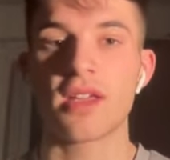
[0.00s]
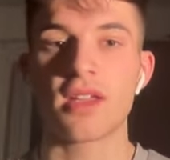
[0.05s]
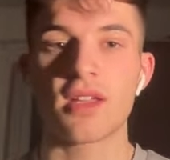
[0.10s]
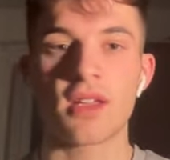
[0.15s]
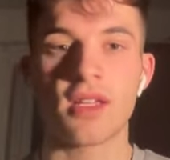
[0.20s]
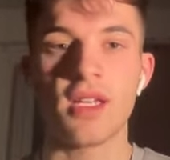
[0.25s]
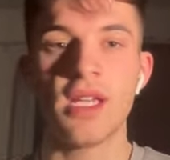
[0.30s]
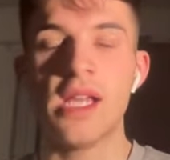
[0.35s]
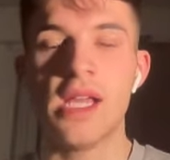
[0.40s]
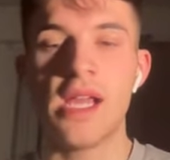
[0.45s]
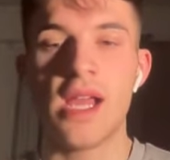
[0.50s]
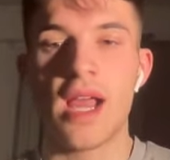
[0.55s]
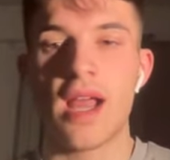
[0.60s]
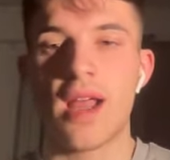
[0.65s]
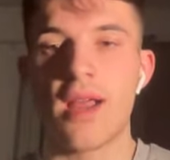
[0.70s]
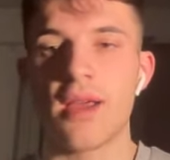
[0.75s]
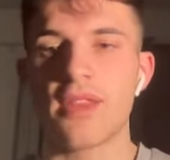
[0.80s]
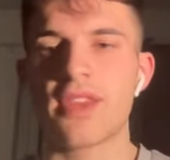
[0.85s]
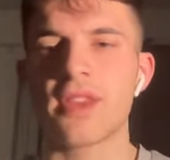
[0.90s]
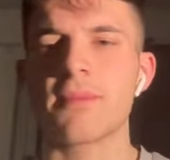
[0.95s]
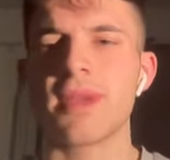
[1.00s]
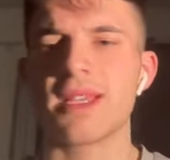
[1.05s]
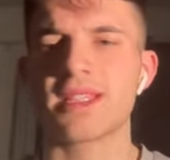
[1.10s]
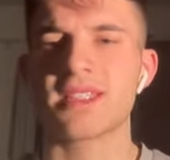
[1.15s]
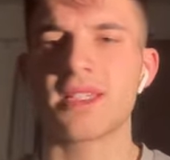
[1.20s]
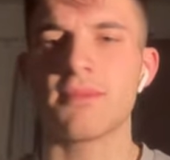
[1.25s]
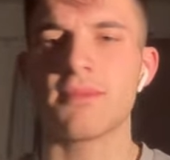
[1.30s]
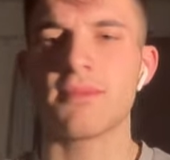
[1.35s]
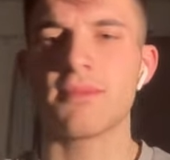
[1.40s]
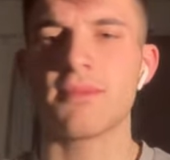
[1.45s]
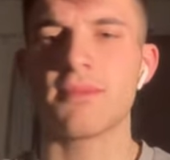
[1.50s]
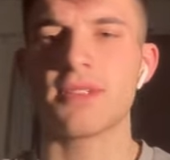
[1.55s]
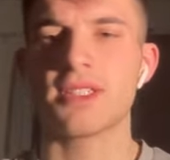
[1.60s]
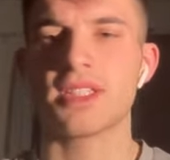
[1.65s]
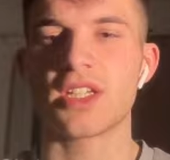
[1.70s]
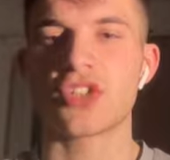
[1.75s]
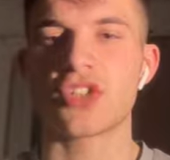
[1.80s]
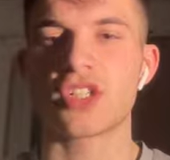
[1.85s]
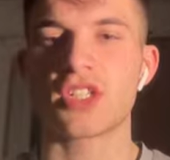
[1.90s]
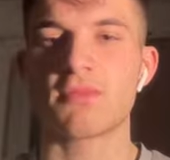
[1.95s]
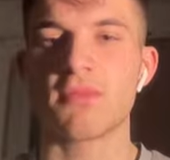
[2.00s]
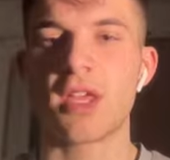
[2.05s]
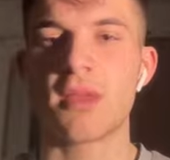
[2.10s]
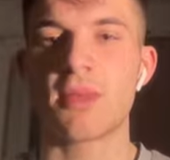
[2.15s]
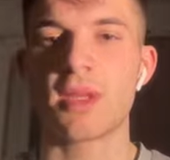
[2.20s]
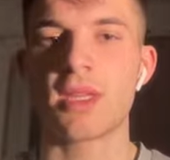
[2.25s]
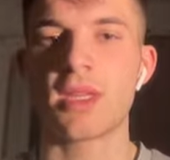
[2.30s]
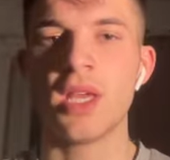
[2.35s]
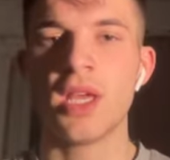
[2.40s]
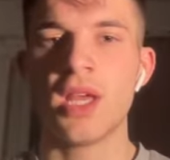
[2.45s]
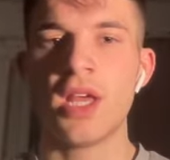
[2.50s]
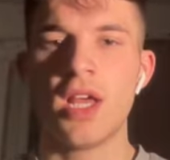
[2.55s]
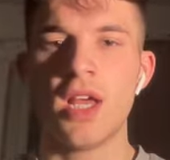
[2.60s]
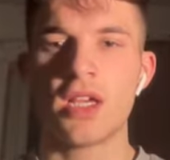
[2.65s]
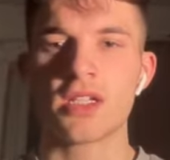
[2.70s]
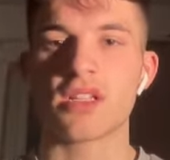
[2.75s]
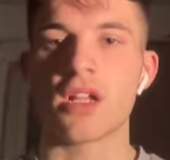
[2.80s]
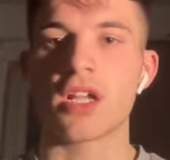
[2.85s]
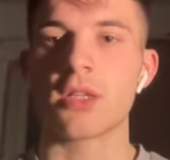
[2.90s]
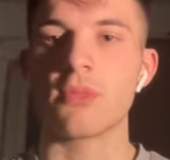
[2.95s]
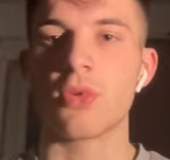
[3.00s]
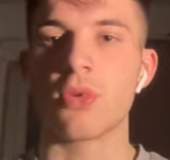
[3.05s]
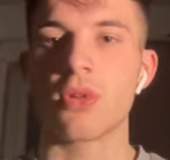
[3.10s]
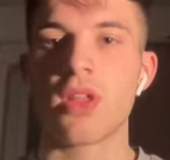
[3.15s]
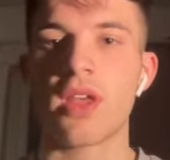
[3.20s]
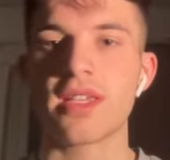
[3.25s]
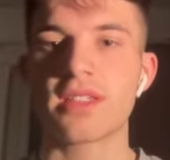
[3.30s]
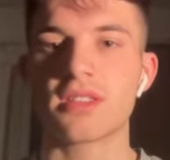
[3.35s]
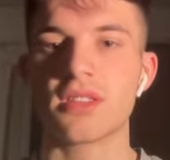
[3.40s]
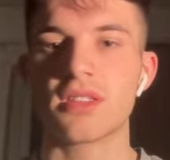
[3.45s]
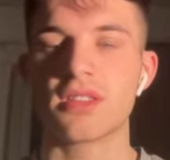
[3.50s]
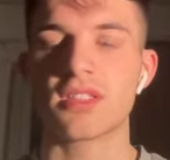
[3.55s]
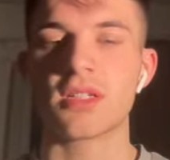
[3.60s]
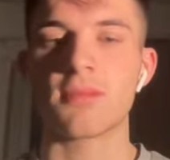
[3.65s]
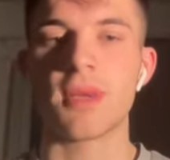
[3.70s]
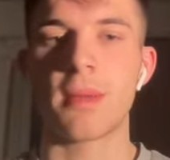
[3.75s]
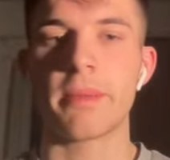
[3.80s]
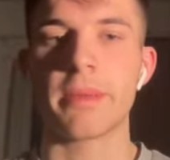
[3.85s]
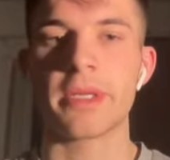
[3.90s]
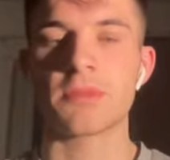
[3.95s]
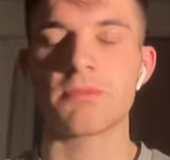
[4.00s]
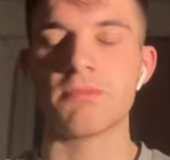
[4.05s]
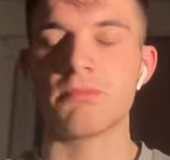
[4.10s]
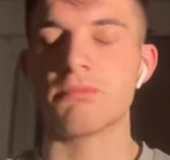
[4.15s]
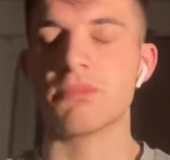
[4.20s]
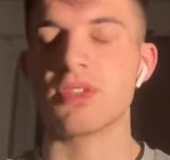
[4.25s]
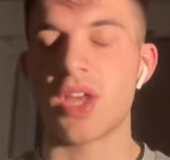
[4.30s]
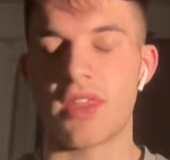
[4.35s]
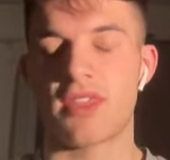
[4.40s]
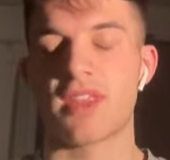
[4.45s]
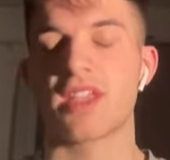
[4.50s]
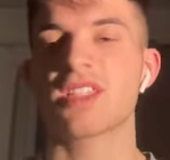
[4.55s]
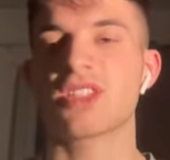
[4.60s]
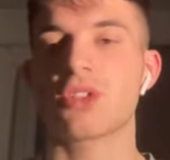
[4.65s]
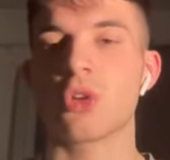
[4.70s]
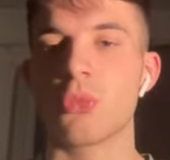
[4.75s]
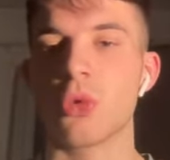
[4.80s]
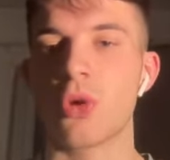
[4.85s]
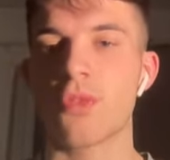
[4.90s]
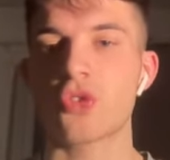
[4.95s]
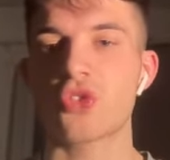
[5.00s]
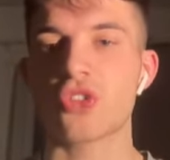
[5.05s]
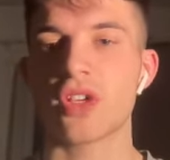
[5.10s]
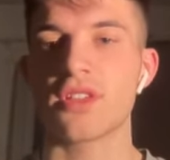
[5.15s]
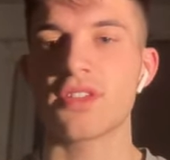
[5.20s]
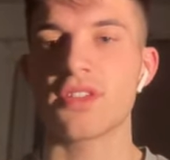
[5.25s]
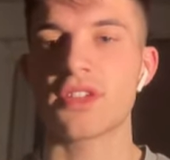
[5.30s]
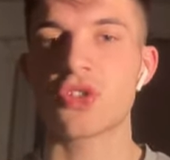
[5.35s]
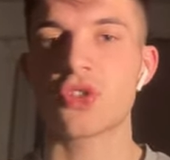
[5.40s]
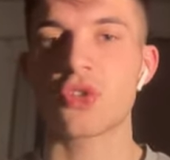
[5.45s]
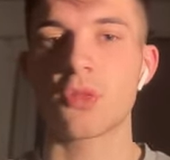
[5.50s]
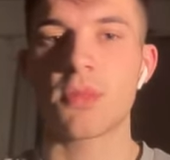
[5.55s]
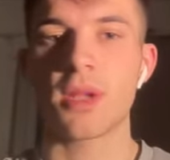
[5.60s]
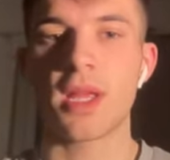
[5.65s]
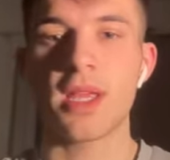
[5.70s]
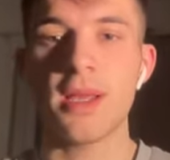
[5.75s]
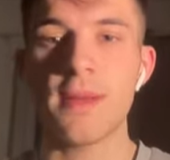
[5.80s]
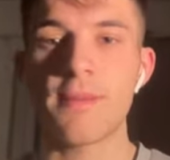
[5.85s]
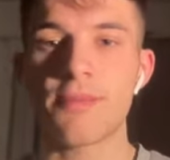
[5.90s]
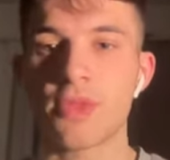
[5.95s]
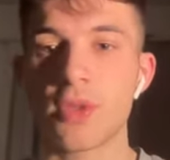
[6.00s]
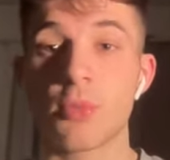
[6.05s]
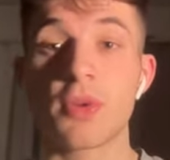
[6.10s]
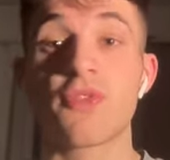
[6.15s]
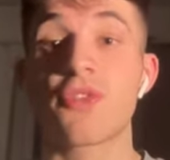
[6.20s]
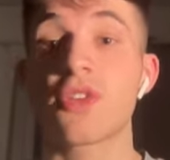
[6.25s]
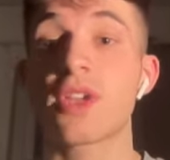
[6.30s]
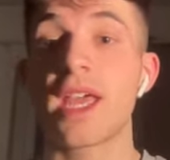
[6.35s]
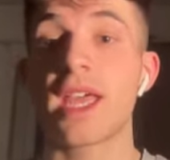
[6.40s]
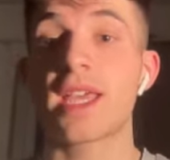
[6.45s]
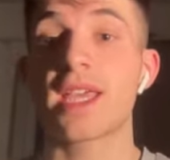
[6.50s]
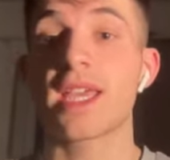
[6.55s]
And I think Messi in possession is maybe slightly more licensed. Mbappe's, I think, still more of a transitional player. We forget